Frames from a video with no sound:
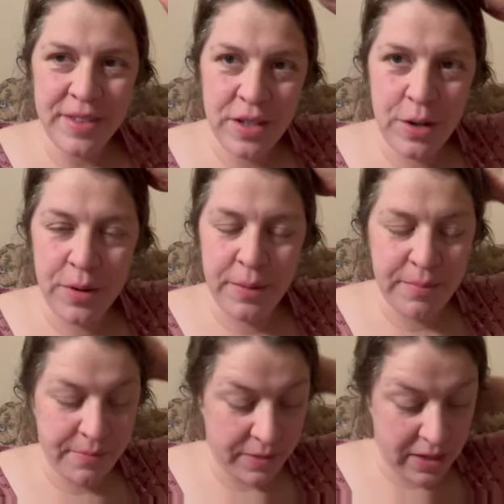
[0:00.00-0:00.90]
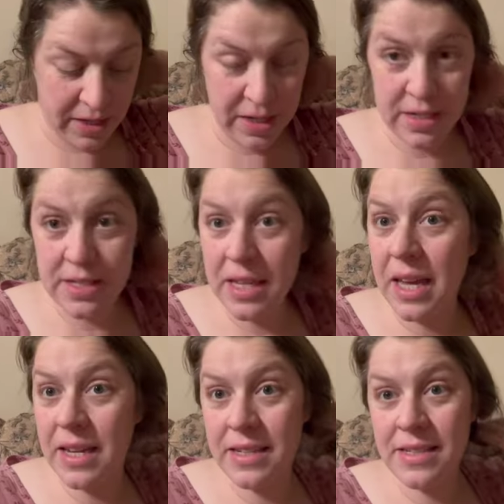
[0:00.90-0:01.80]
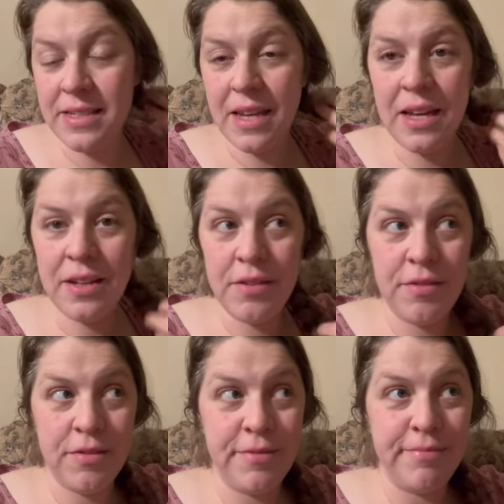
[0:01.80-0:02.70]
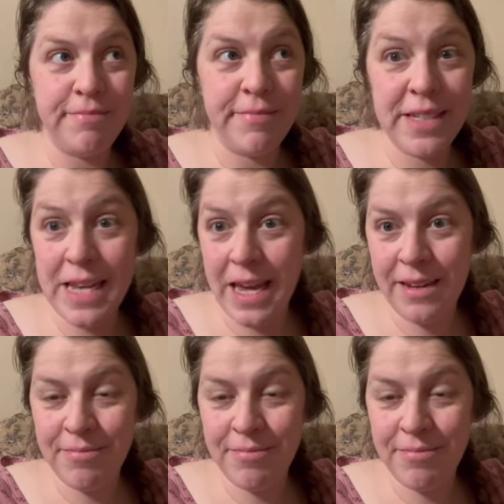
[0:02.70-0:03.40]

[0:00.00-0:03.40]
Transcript: all right, it is the end of the day.